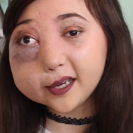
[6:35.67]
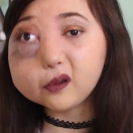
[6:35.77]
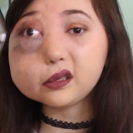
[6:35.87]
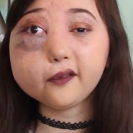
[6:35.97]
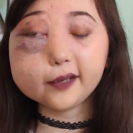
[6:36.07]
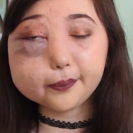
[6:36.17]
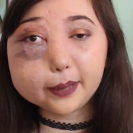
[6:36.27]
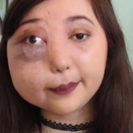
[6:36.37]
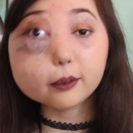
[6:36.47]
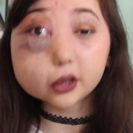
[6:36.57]
in order for
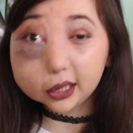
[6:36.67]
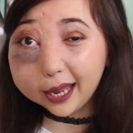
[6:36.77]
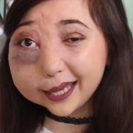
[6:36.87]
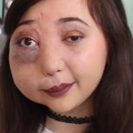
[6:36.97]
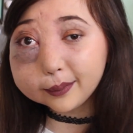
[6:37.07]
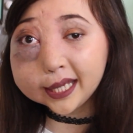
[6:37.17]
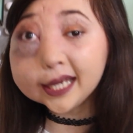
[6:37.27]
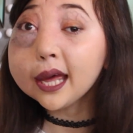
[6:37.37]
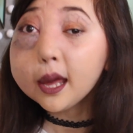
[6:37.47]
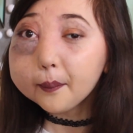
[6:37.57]
people to like me,